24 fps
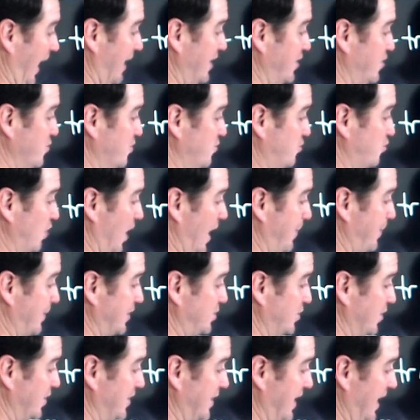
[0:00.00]
and you drop
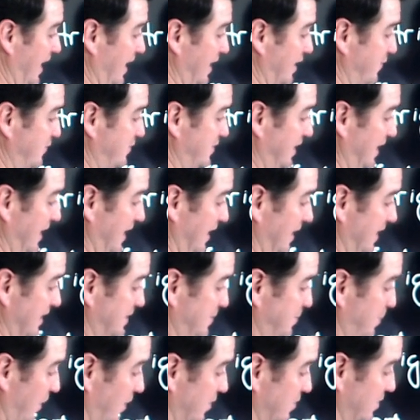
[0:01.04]
it to a -10,
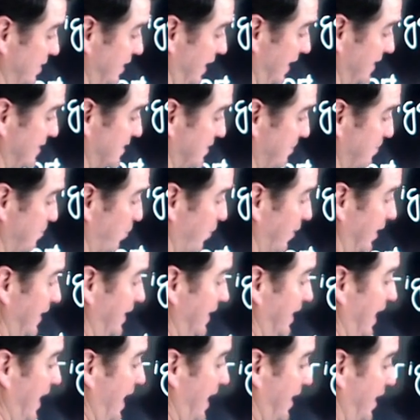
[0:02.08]
this person has to
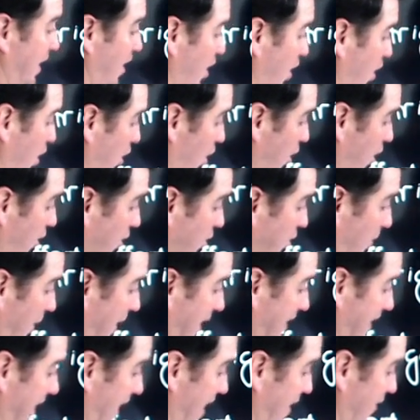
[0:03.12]
bring that all the
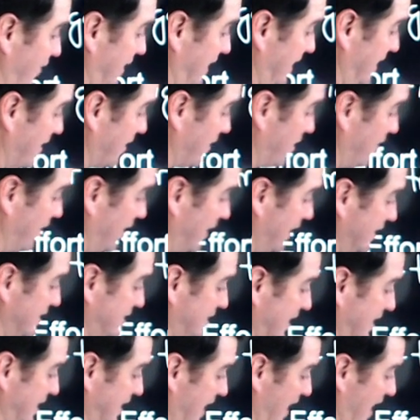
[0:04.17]
way down here
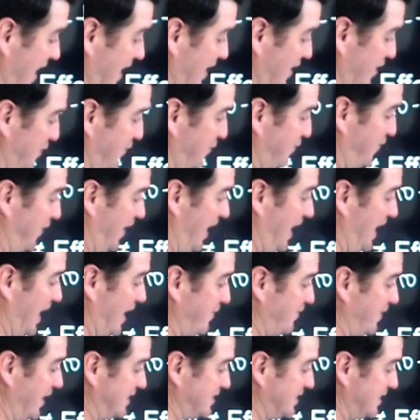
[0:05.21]
to
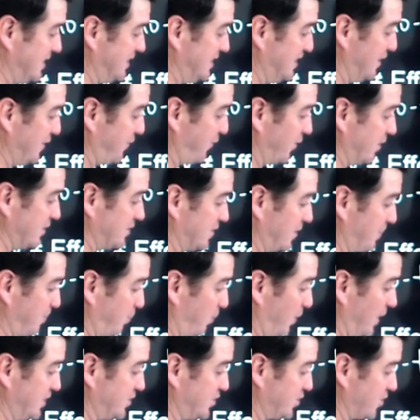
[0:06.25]
-5. That's a difference, a
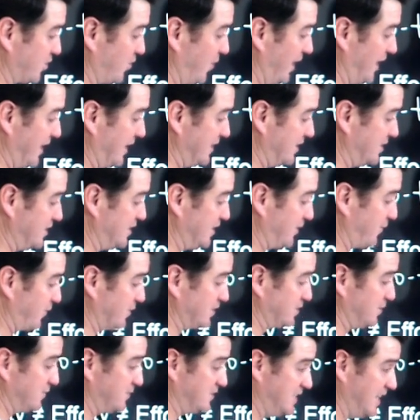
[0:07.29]
pressure gradient
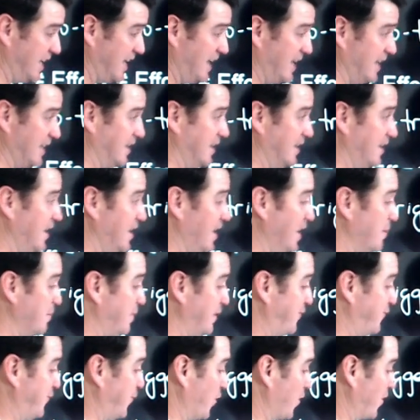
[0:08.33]
difference of 10
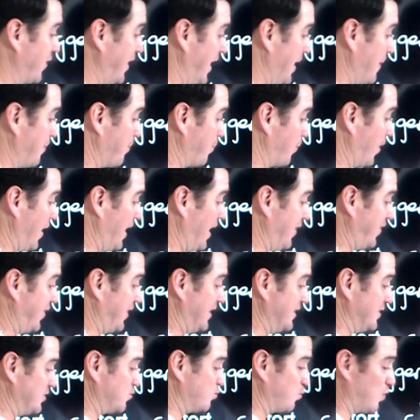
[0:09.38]
before that
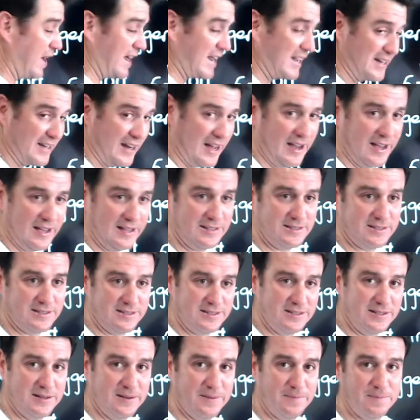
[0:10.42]
breath is
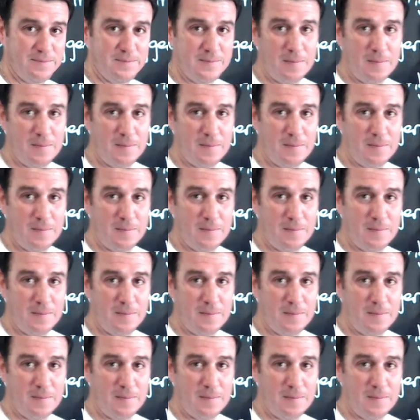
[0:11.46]
recognized.